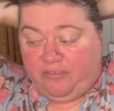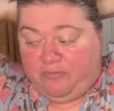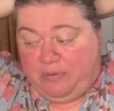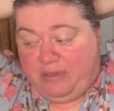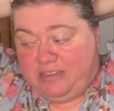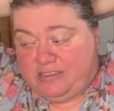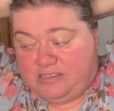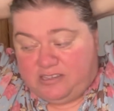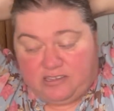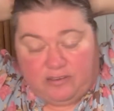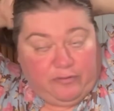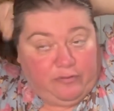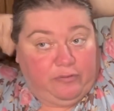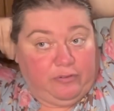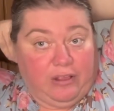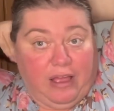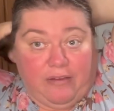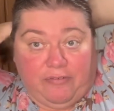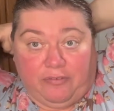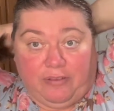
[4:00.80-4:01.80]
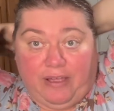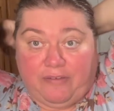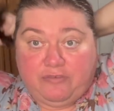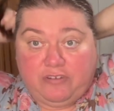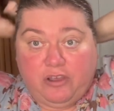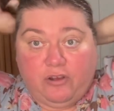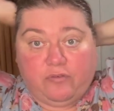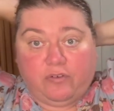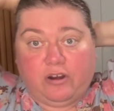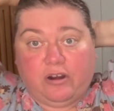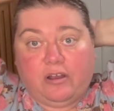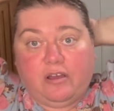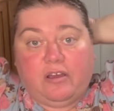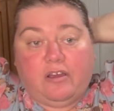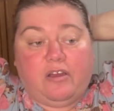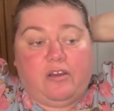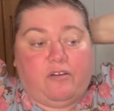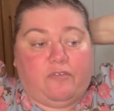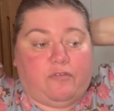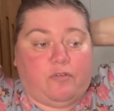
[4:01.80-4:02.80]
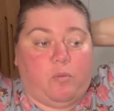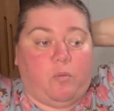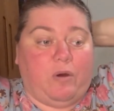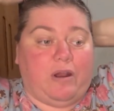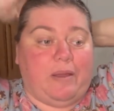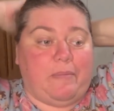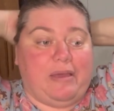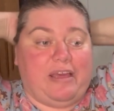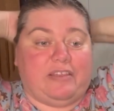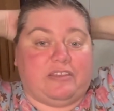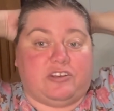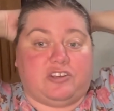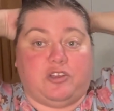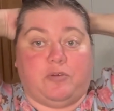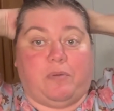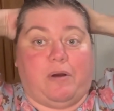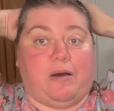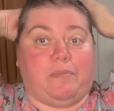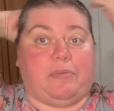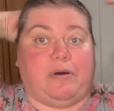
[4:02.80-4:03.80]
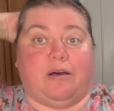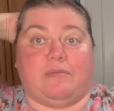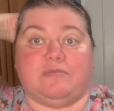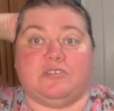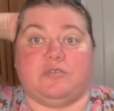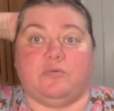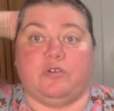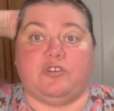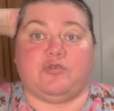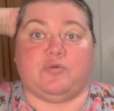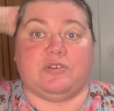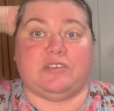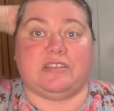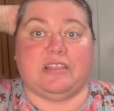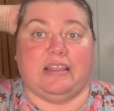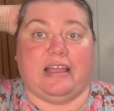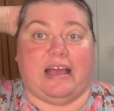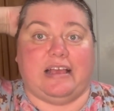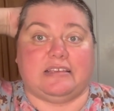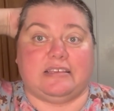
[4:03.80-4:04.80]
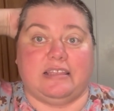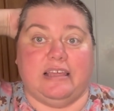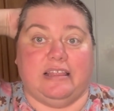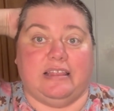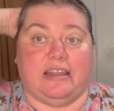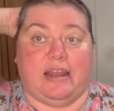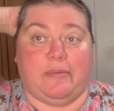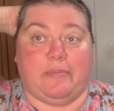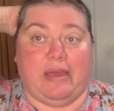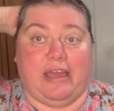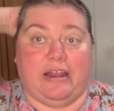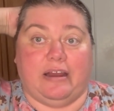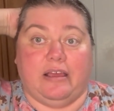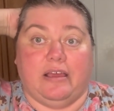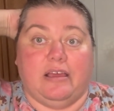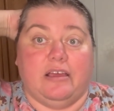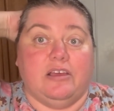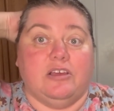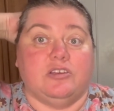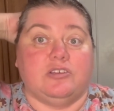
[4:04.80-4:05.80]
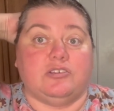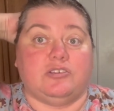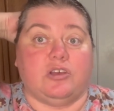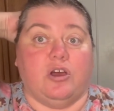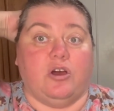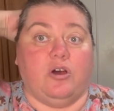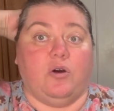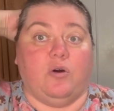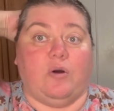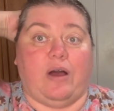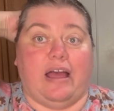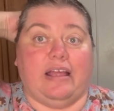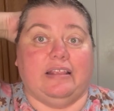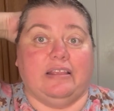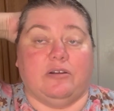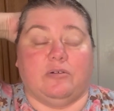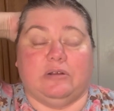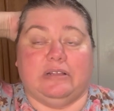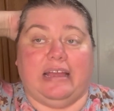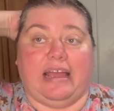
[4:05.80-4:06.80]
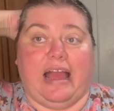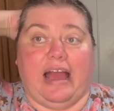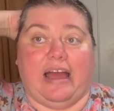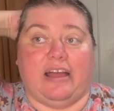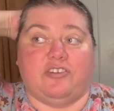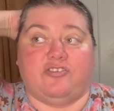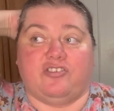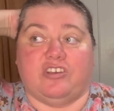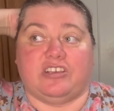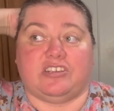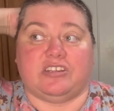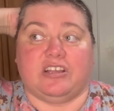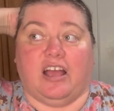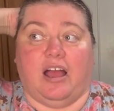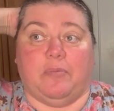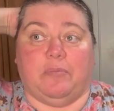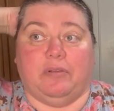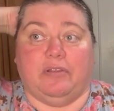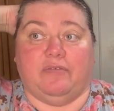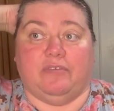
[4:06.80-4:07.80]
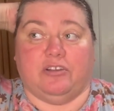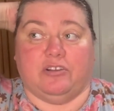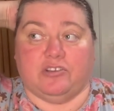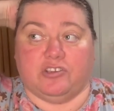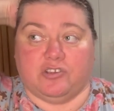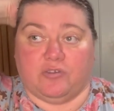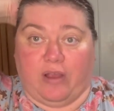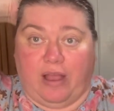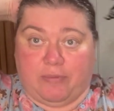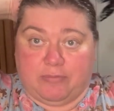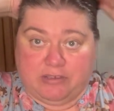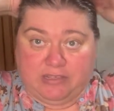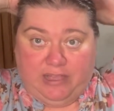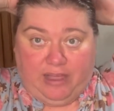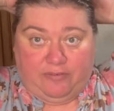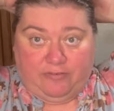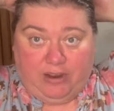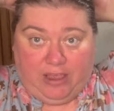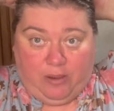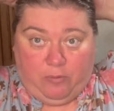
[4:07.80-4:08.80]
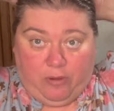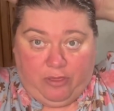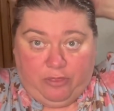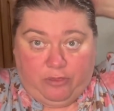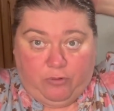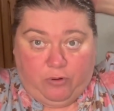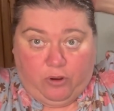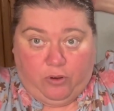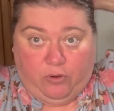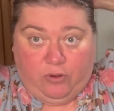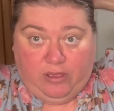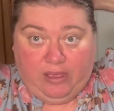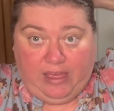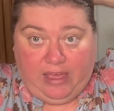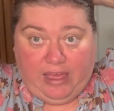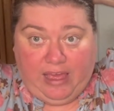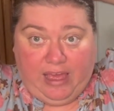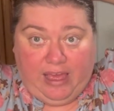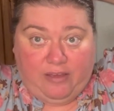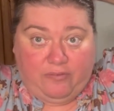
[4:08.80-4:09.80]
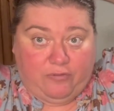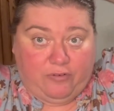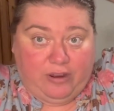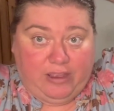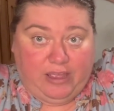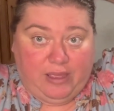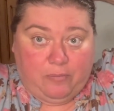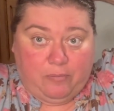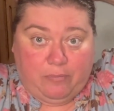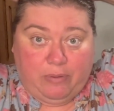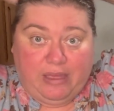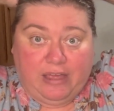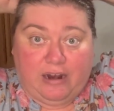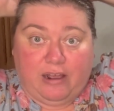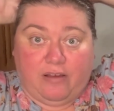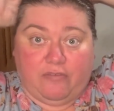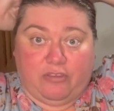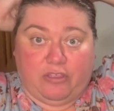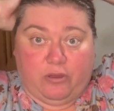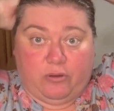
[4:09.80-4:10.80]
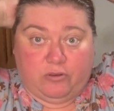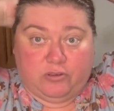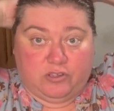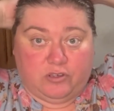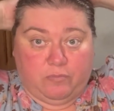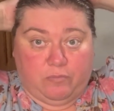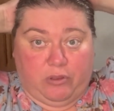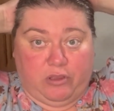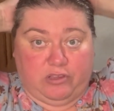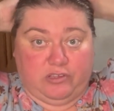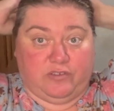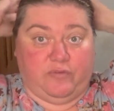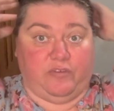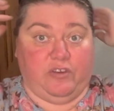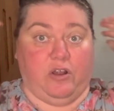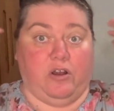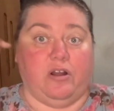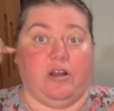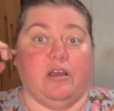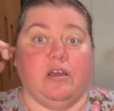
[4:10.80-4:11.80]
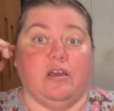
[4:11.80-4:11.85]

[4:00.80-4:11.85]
pieces of fluff left over from when I made the 2 pom-poms, which was the last thing that I made. So I literally had just a couple of little scraps left. I went through every bit of those balls of yarn.